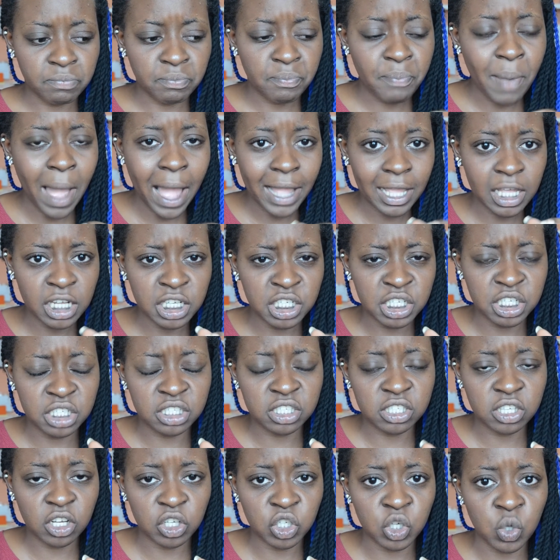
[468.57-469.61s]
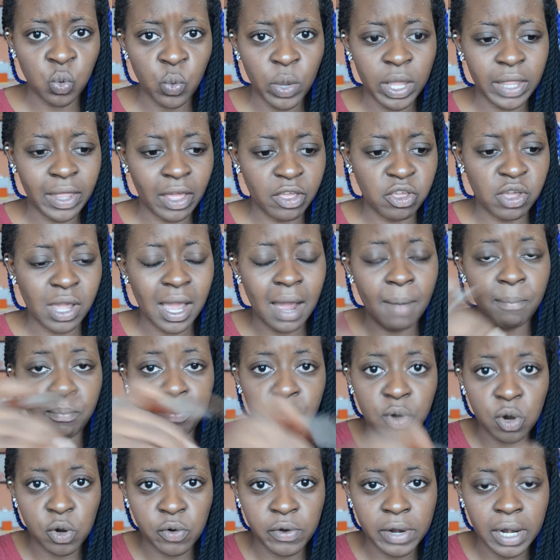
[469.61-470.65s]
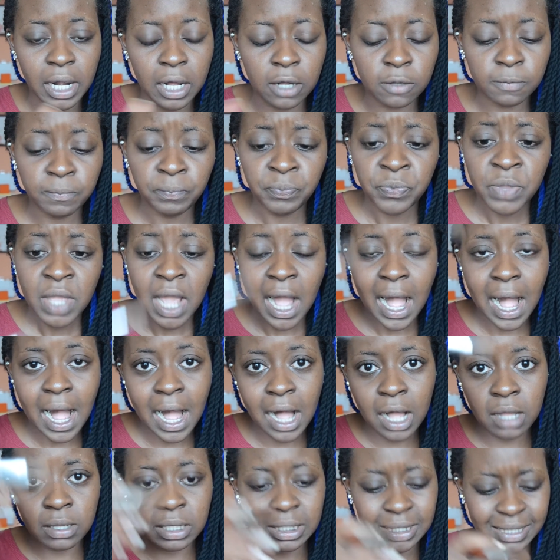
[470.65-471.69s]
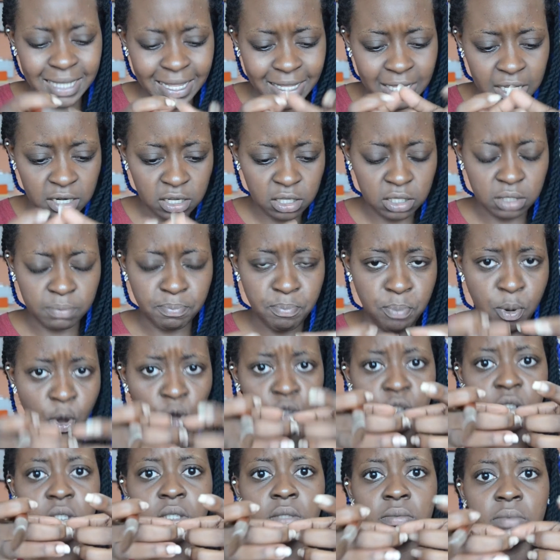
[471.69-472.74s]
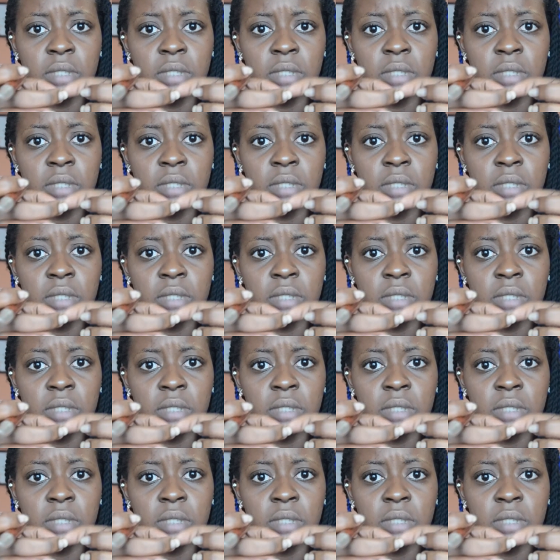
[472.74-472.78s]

packaged in such a way that you can't pour it out, it's like in a pot.